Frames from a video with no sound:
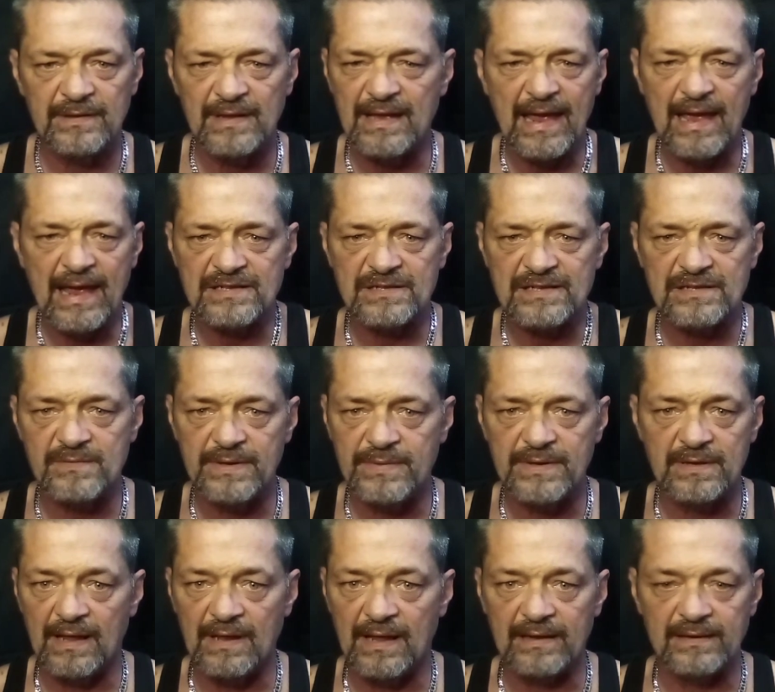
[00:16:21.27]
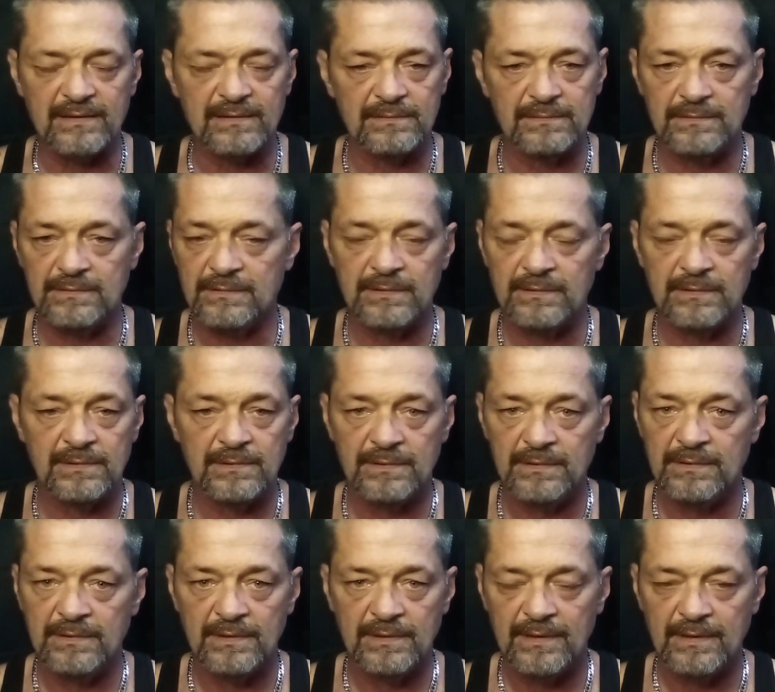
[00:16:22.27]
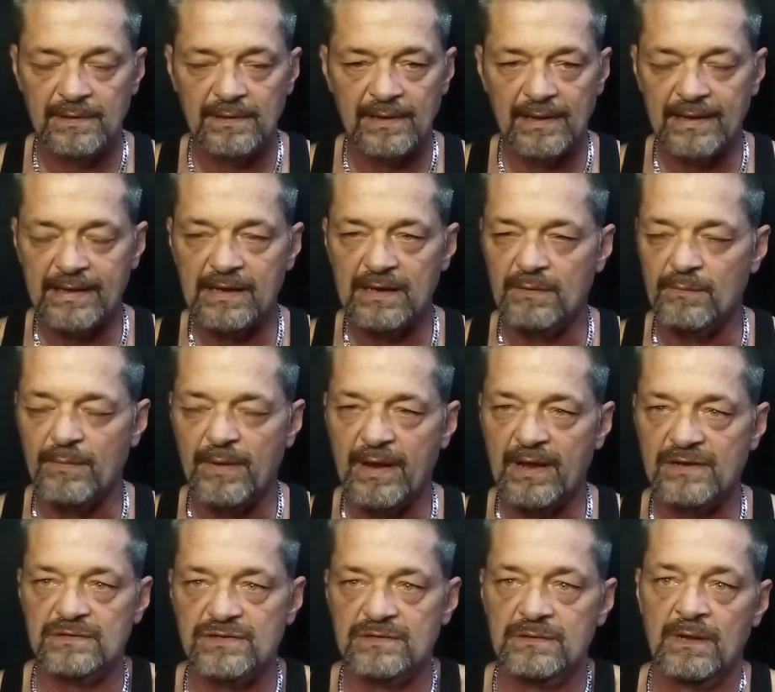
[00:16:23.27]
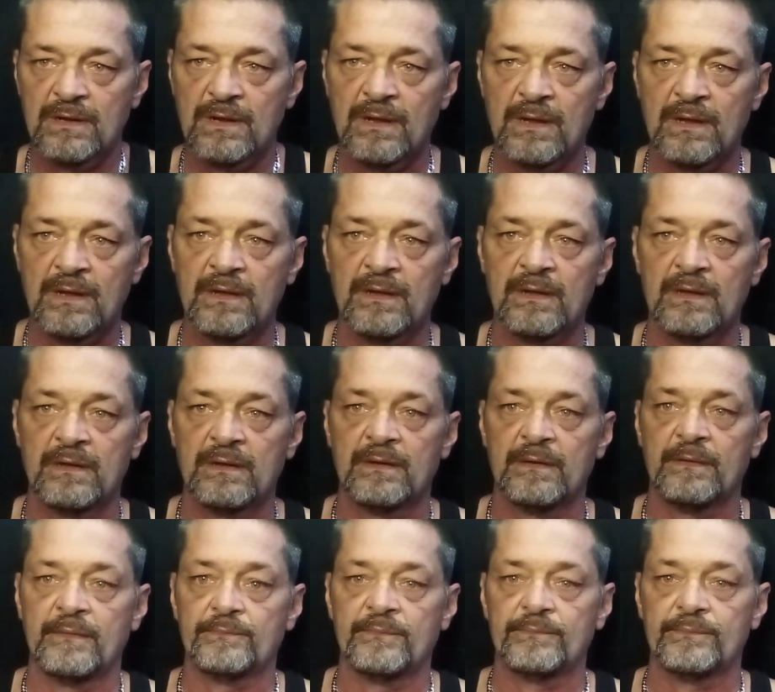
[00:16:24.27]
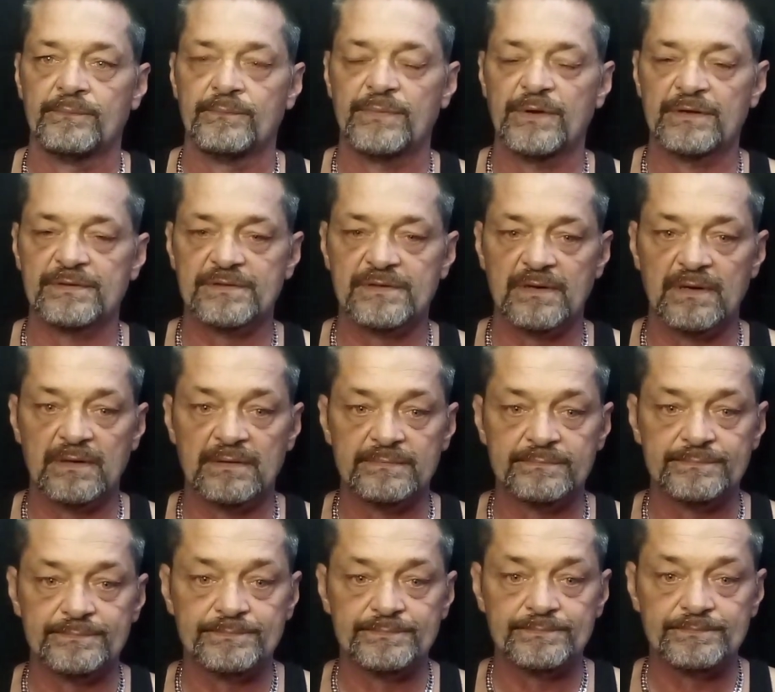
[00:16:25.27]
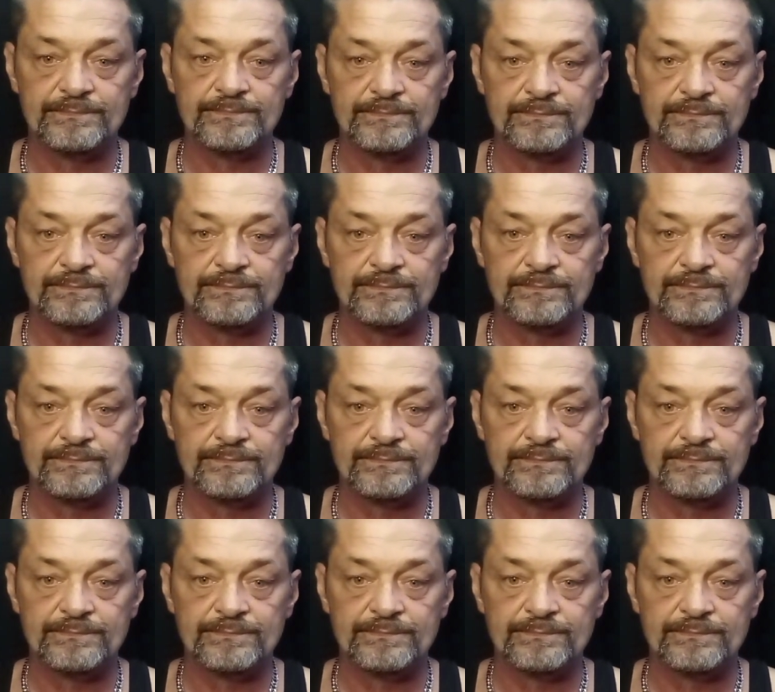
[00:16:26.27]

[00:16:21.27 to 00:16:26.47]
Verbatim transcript: that has to be like I can't imagine. But um,